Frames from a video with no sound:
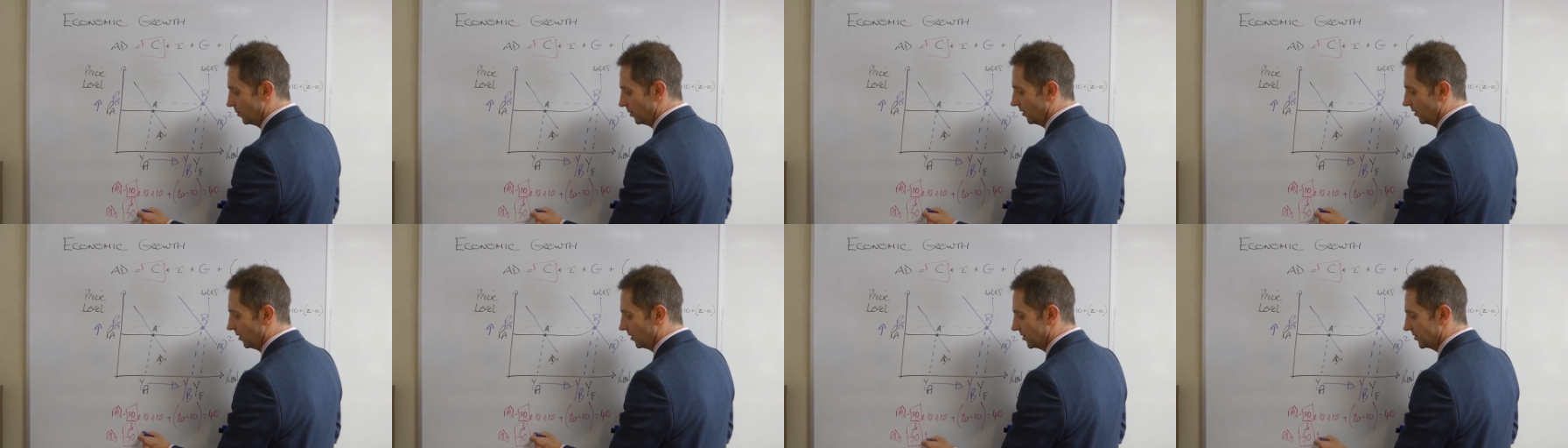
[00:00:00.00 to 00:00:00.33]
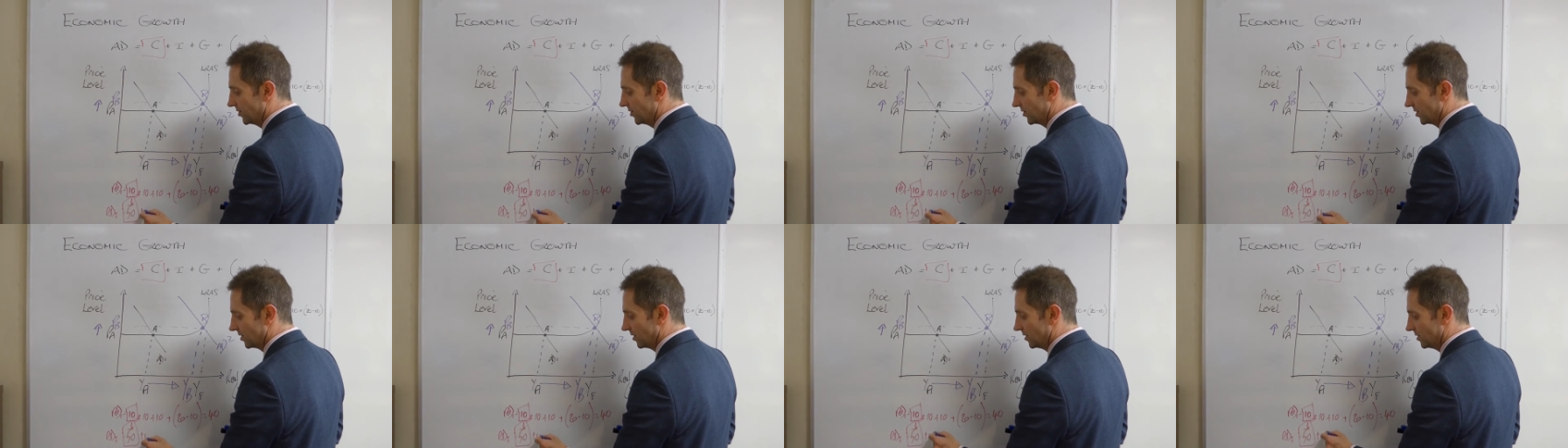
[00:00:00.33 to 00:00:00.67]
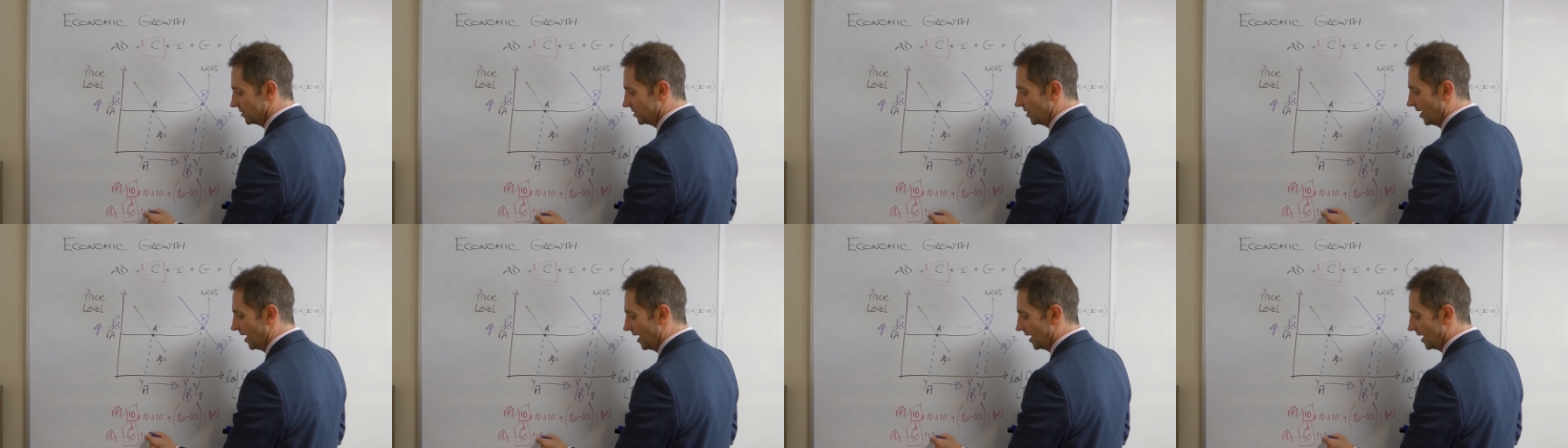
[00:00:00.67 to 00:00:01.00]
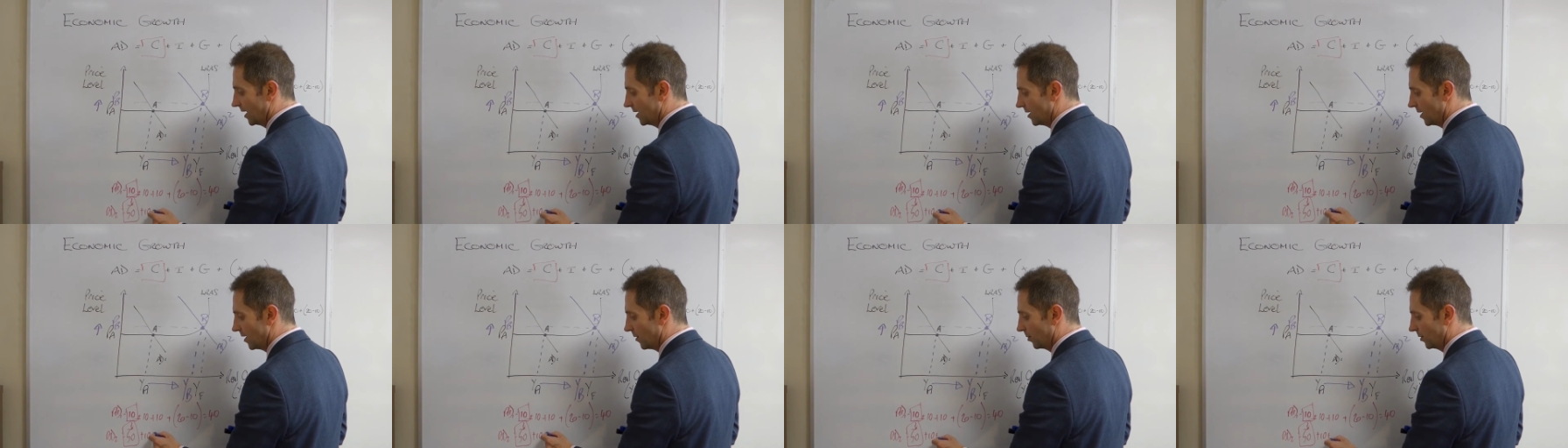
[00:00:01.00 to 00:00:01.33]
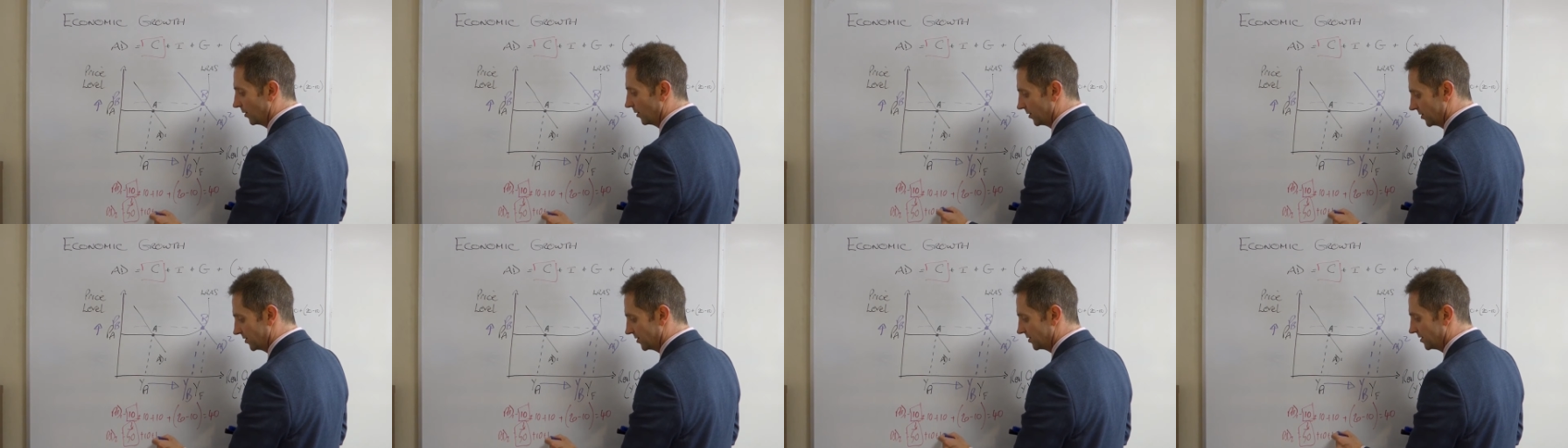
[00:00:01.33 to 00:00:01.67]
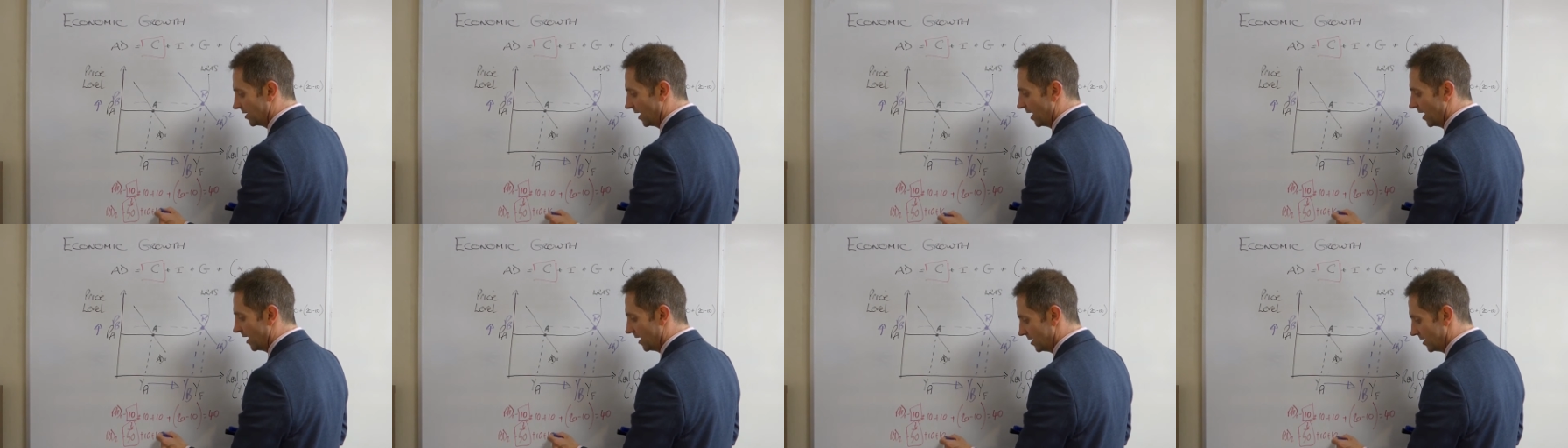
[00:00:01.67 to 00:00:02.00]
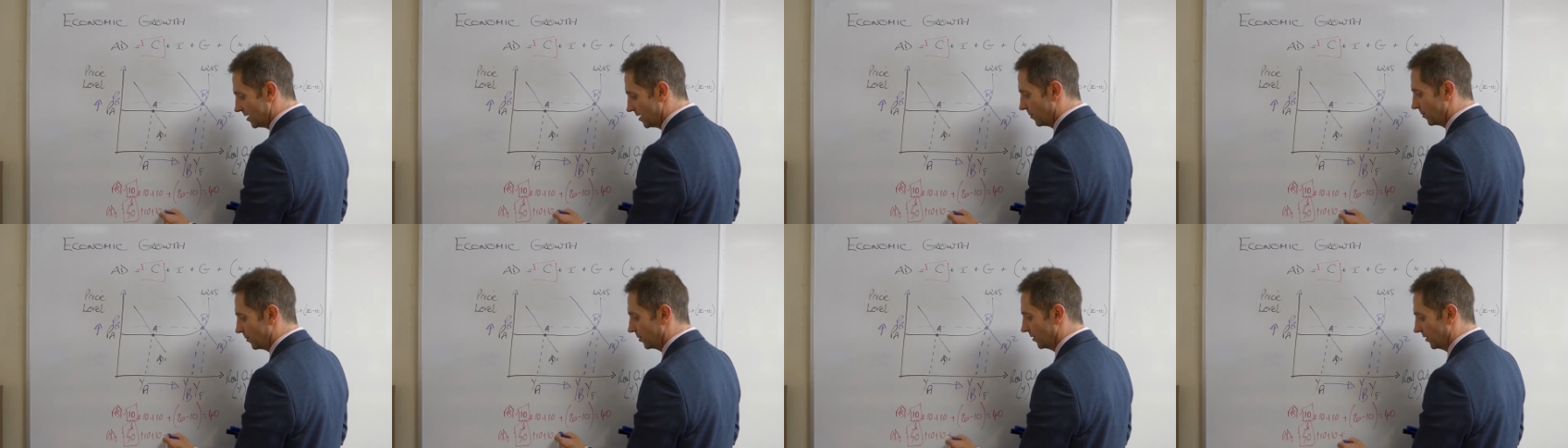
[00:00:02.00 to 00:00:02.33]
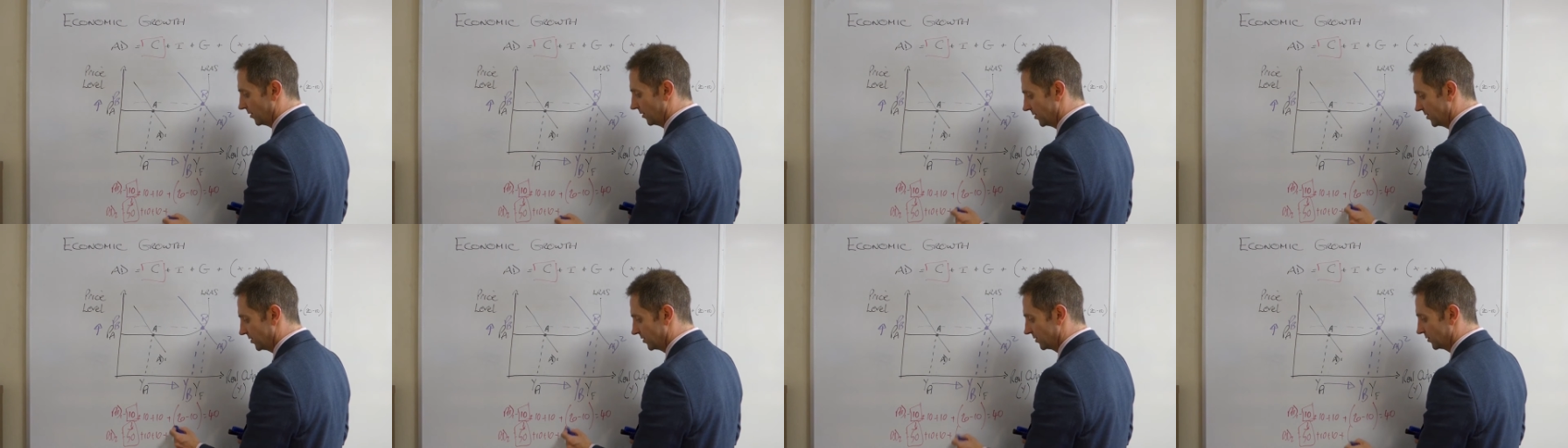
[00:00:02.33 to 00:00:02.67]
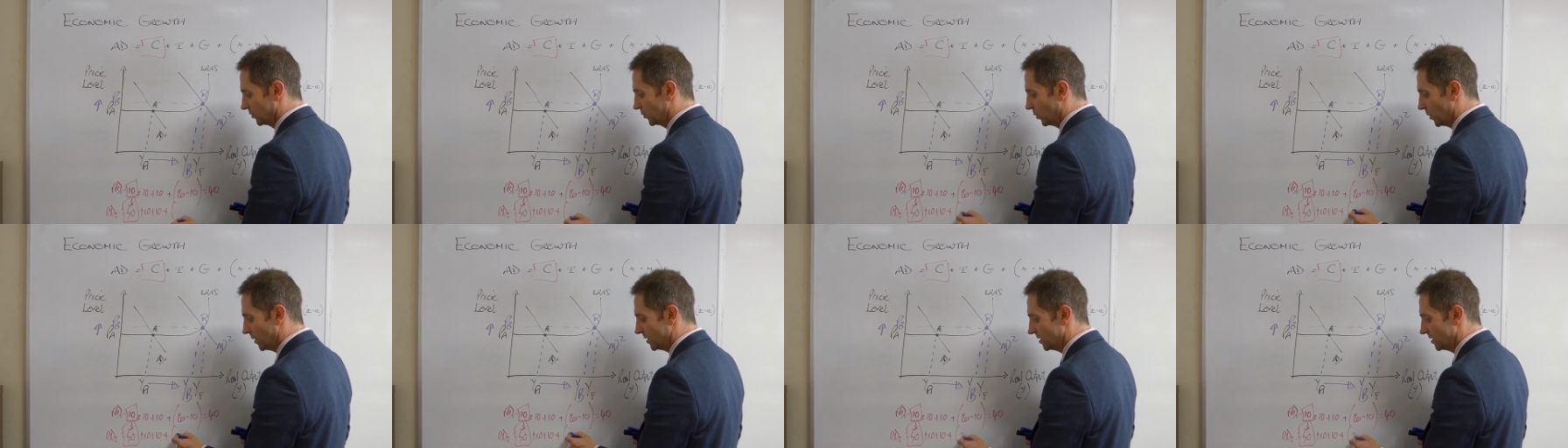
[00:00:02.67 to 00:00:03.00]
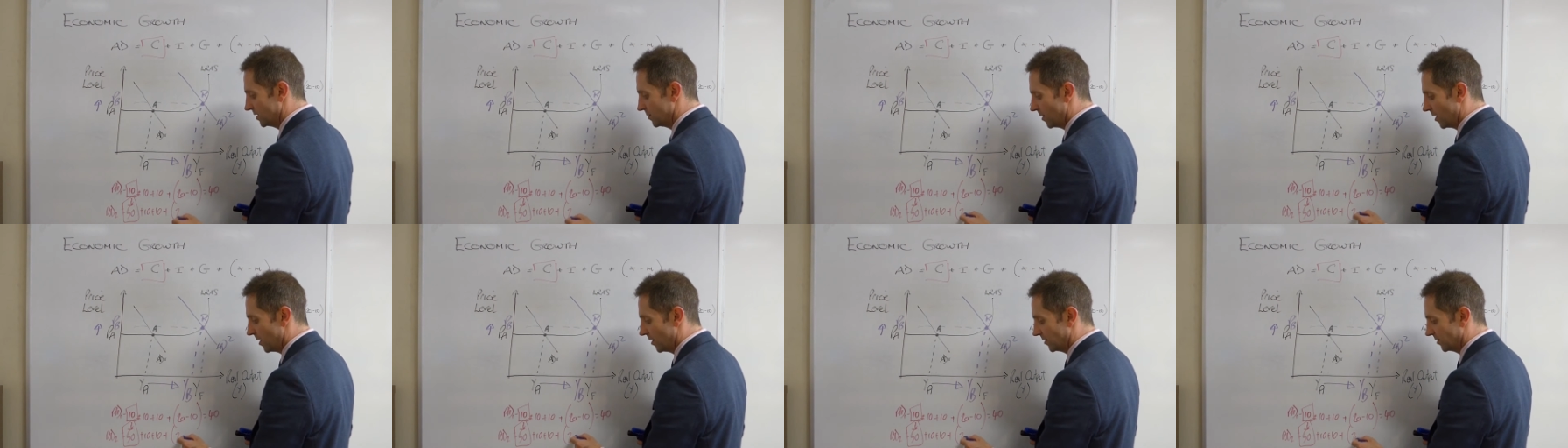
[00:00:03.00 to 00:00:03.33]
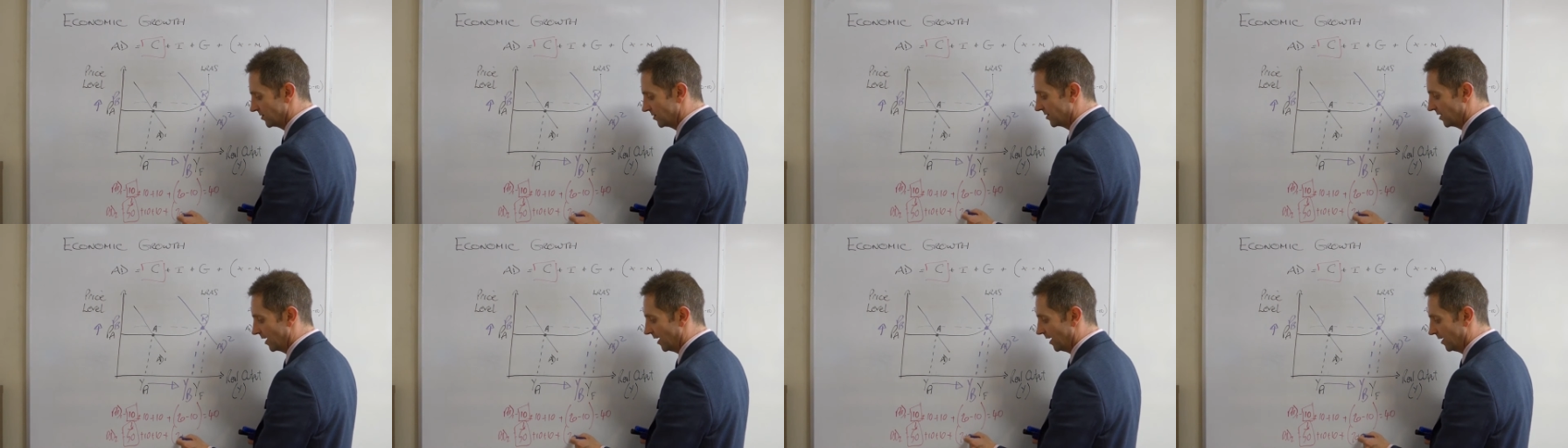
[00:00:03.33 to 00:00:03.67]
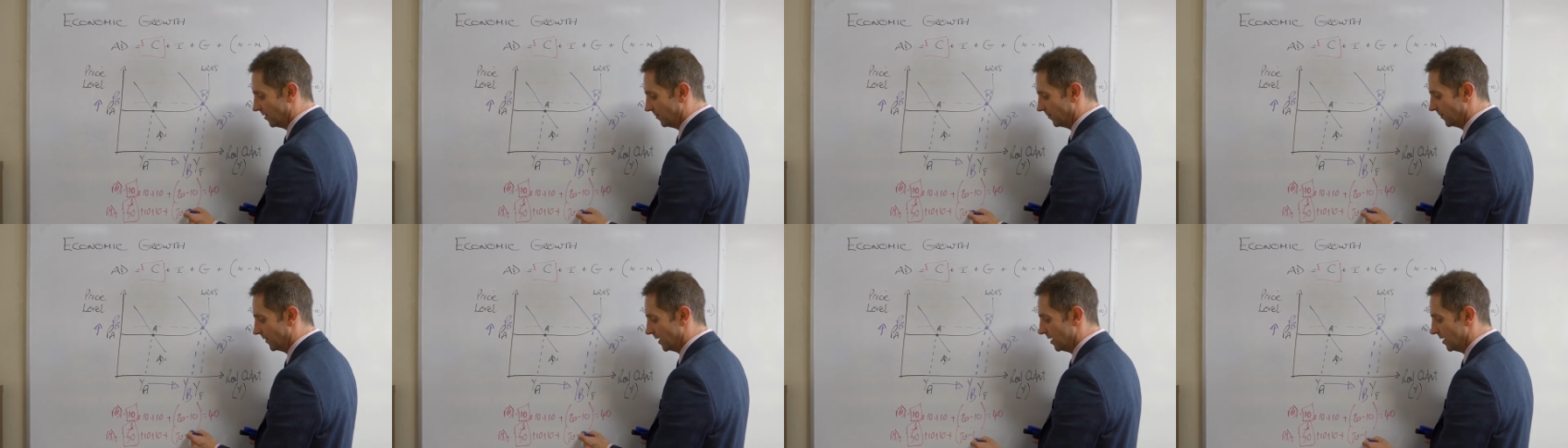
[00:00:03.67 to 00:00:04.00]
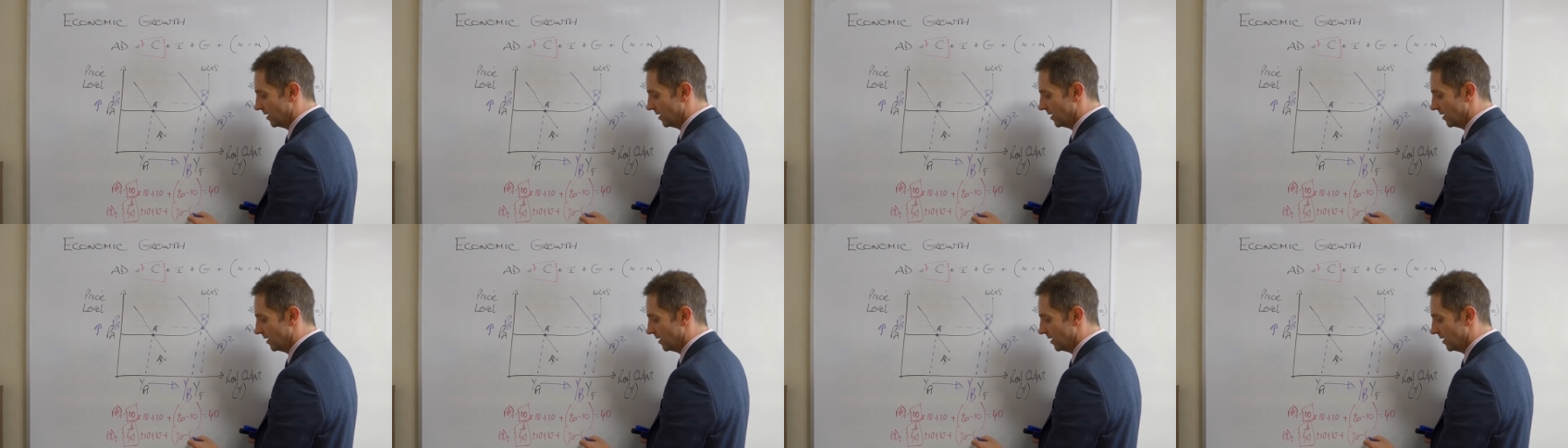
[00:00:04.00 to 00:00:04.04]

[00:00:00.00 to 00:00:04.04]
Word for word: plus 10 plus 10 plus 20 minus 10.